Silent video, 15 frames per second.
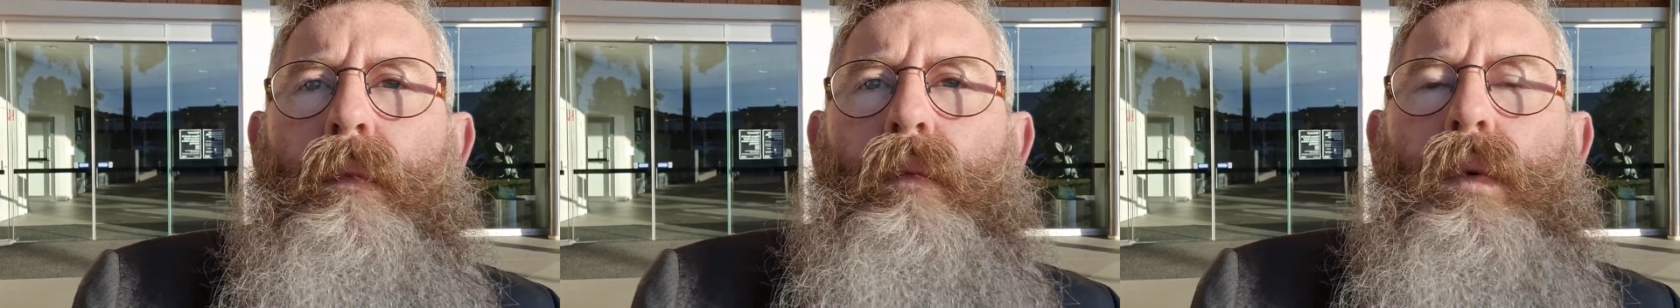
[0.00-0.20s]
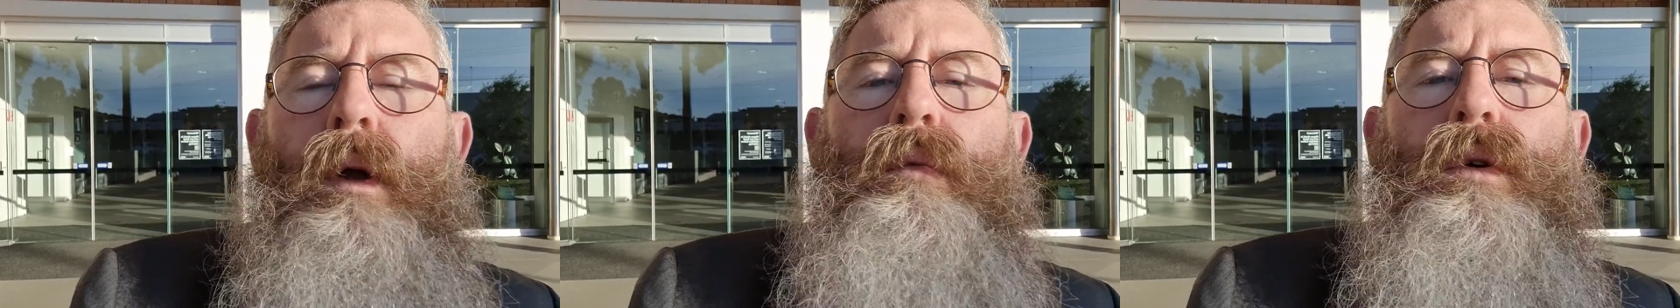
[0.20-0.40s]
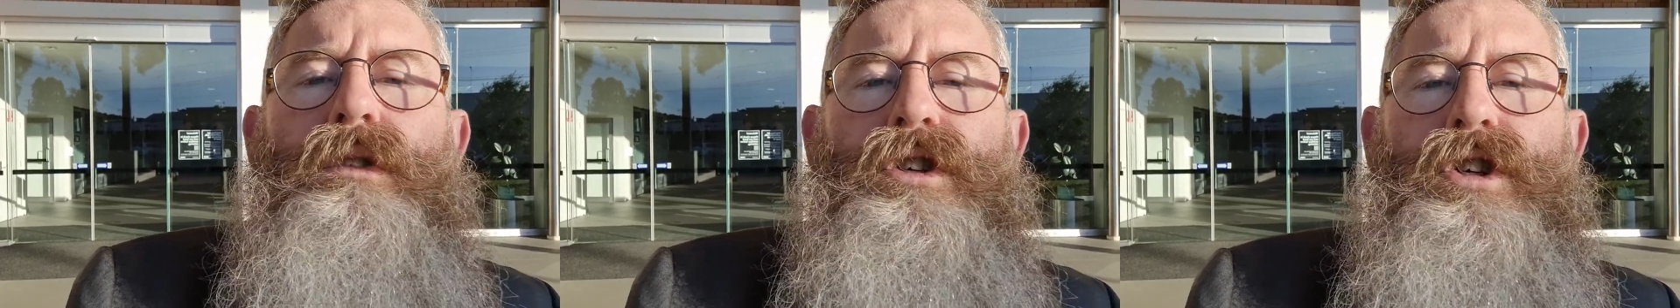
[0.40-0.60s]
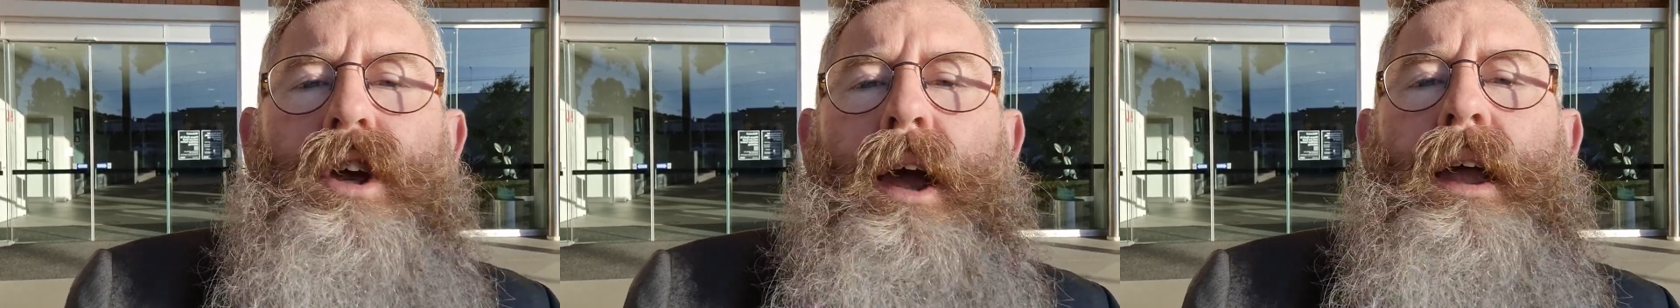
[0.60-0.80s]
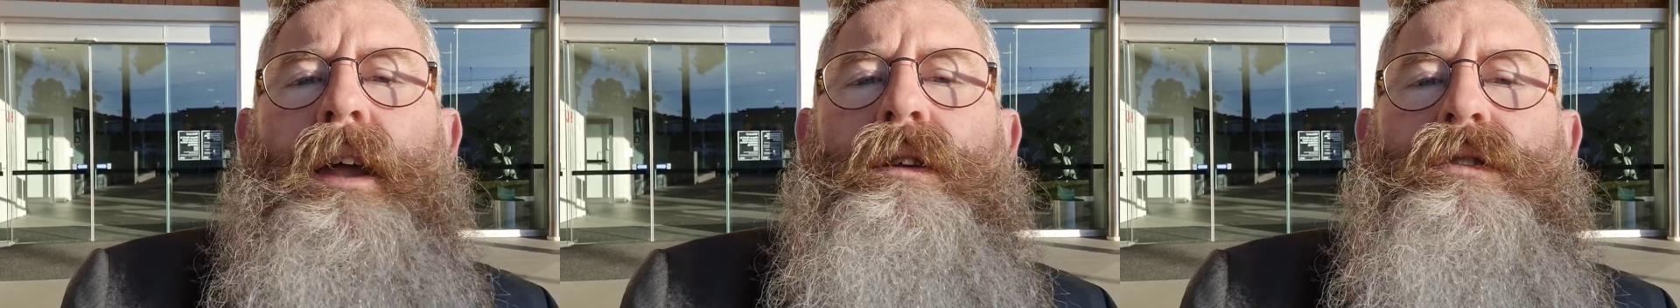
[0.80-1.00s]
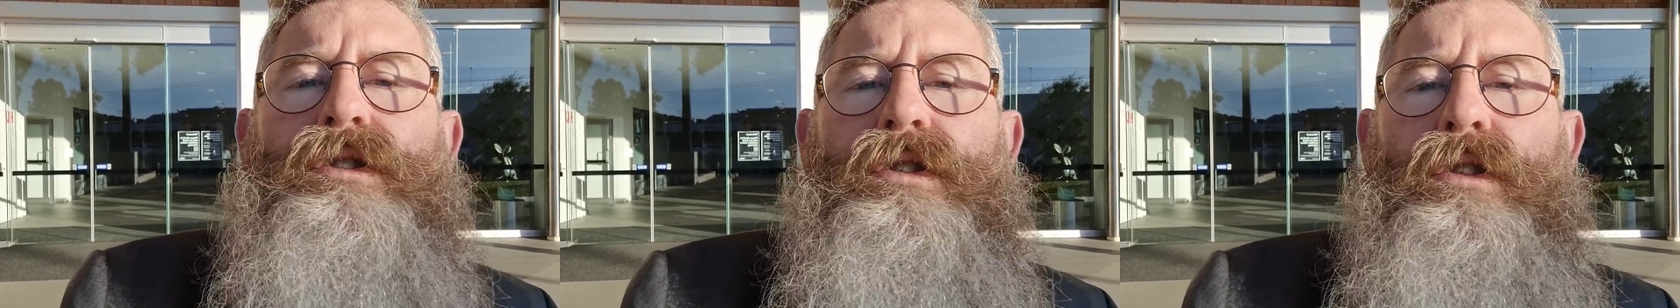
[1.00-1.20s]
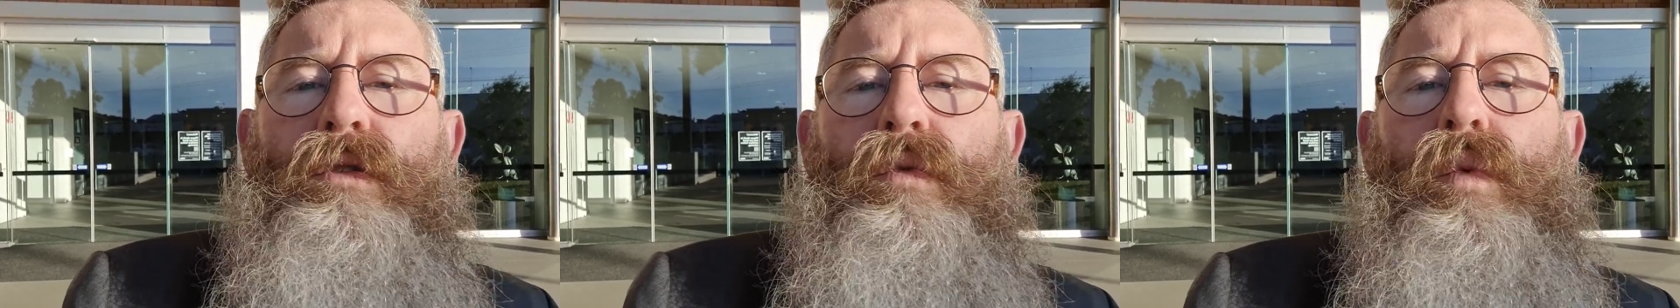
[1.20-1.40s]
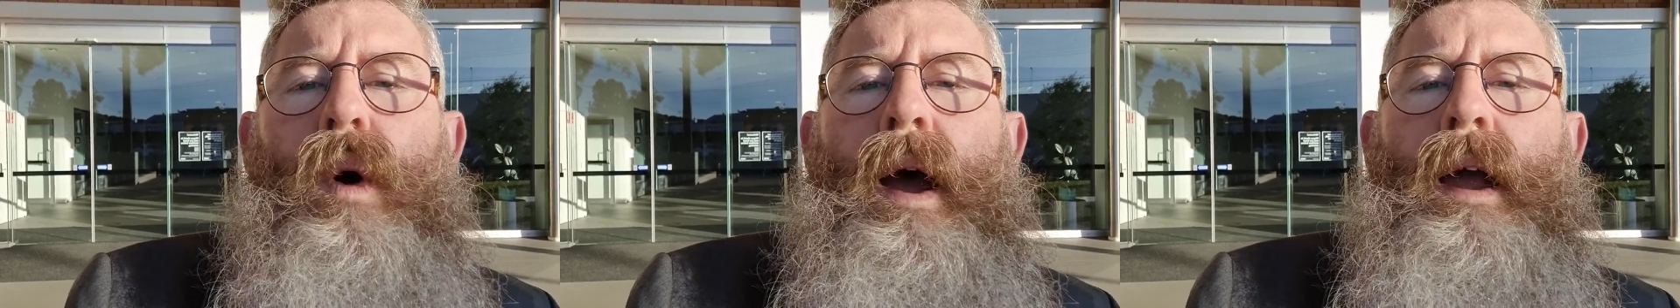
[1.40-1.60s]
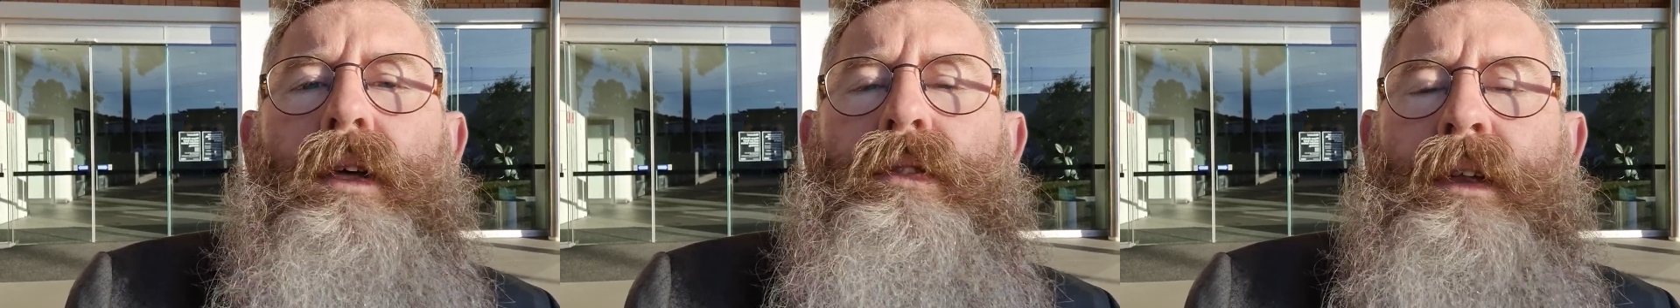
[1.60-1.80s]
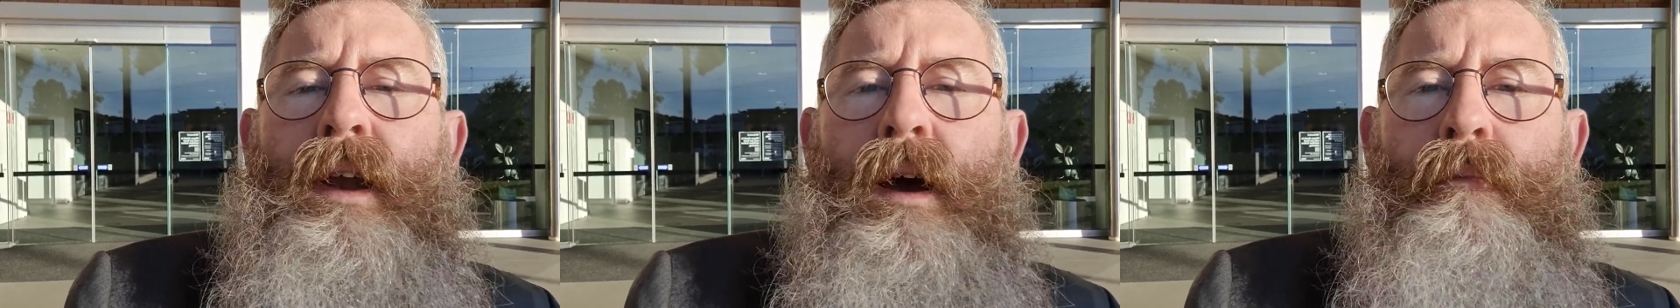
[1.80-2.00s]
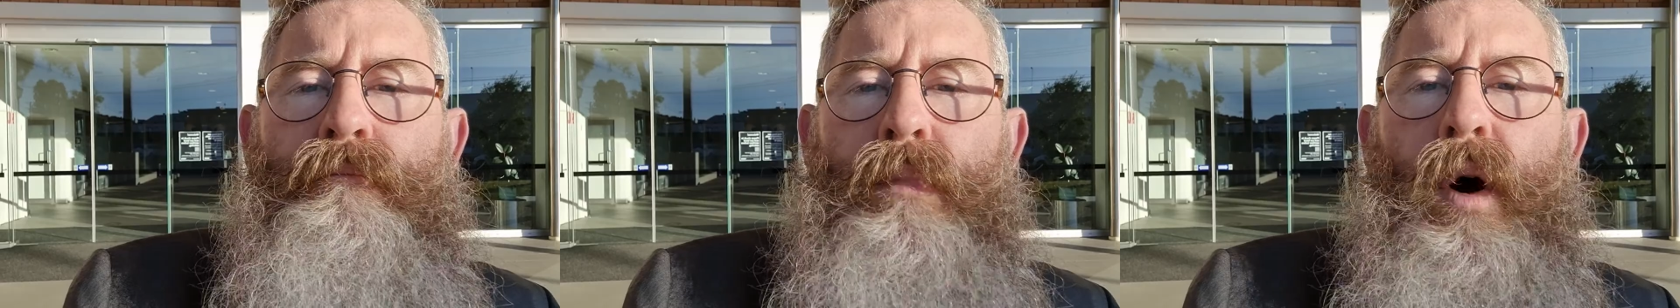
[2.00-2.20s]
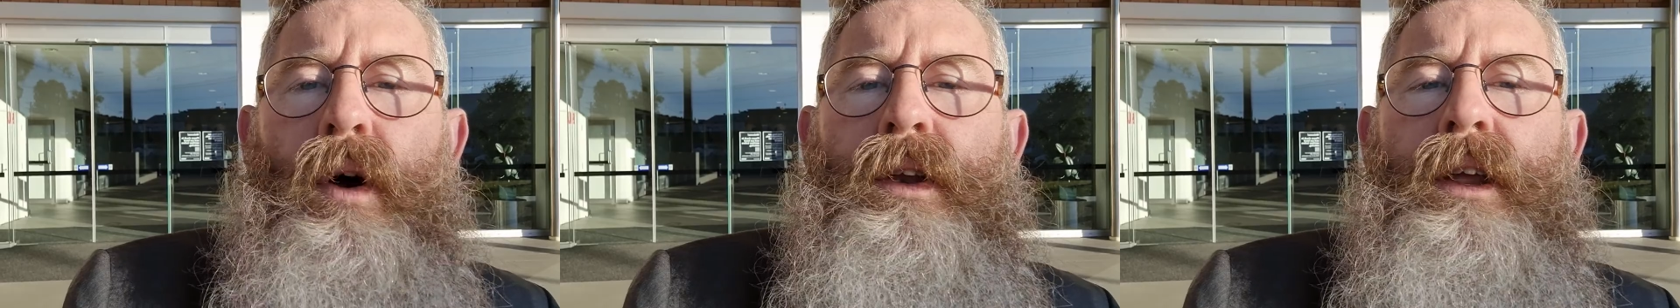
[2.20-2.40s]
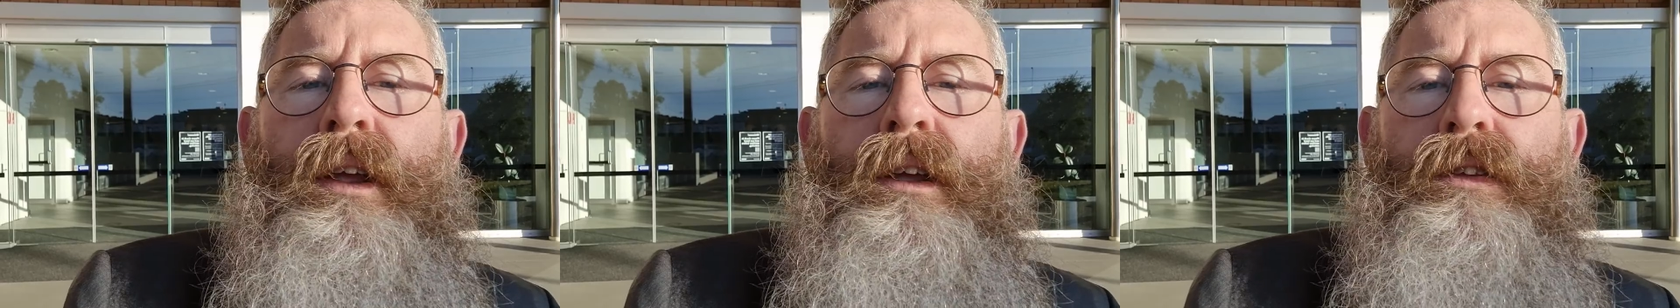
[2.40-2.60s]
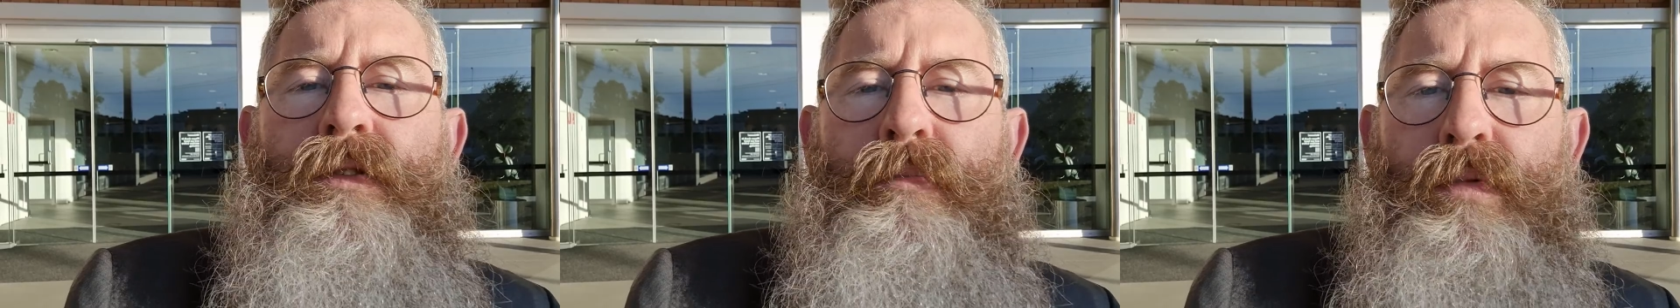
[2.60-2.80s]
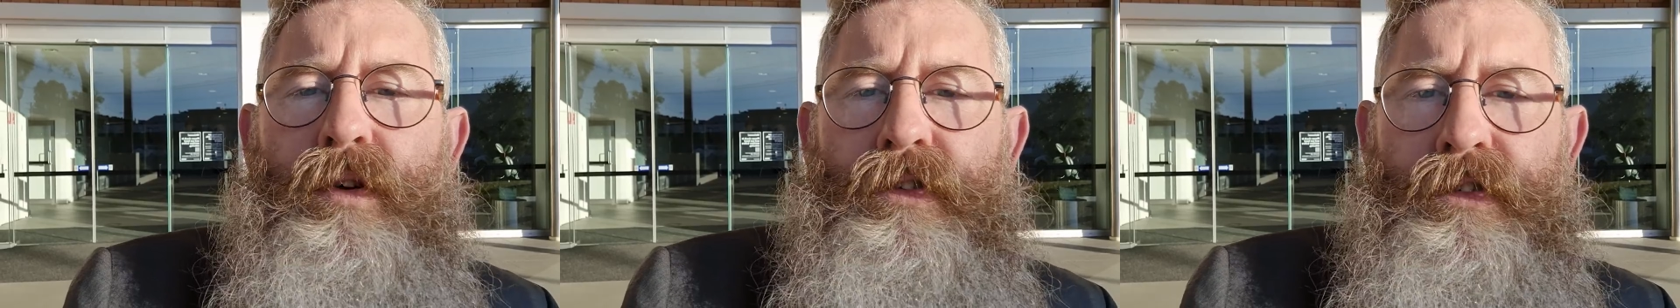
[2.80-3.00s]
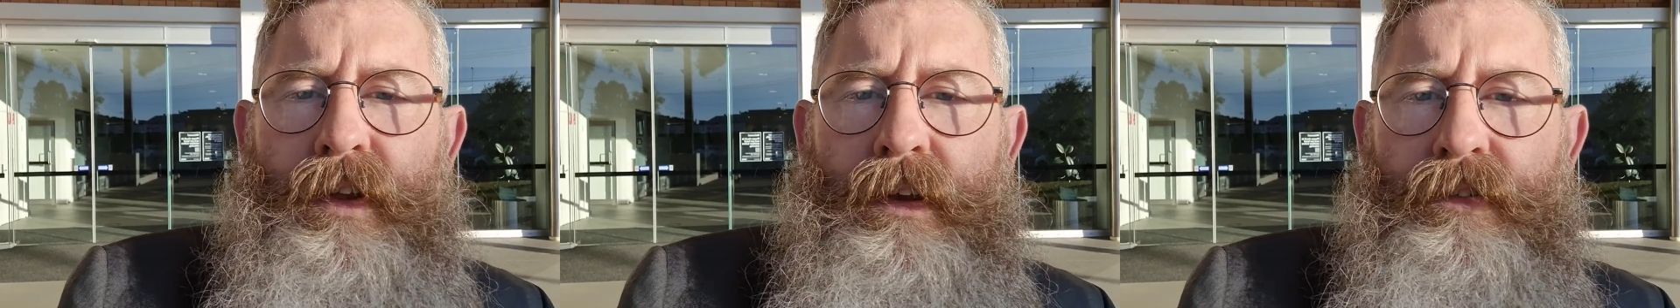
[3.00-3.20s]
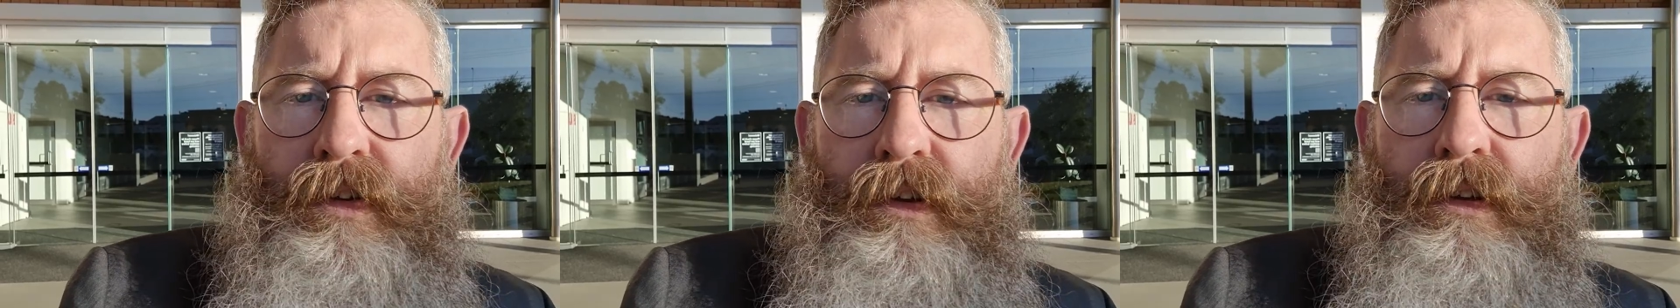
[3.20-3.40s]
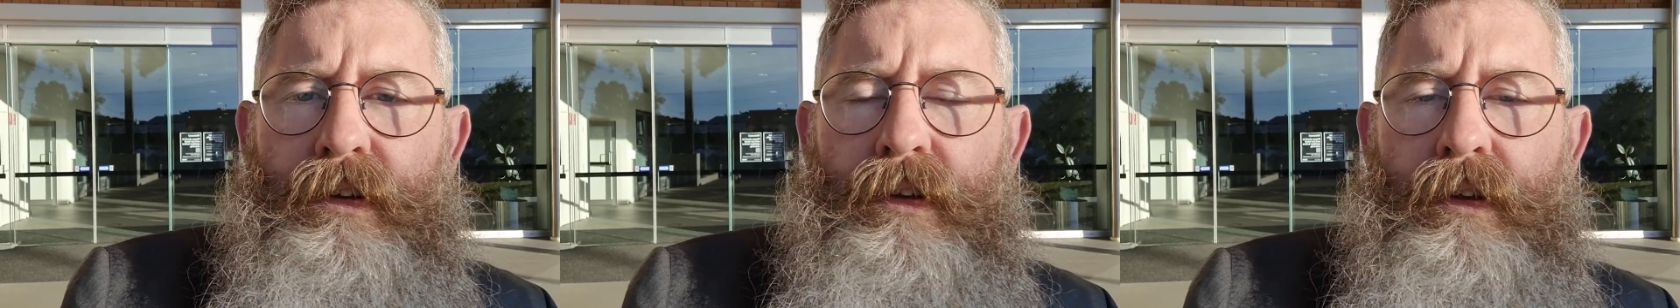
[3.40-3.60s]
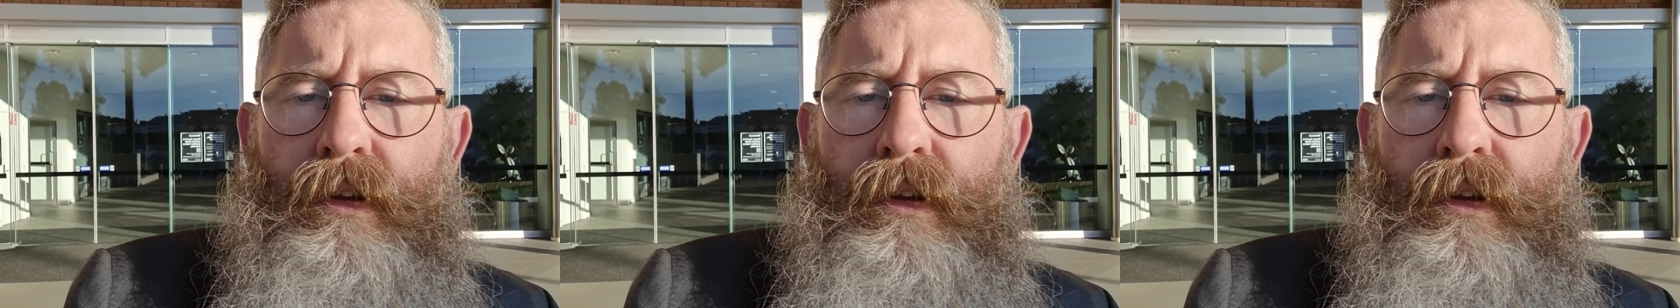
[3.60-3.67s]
we will change the way that our body is presented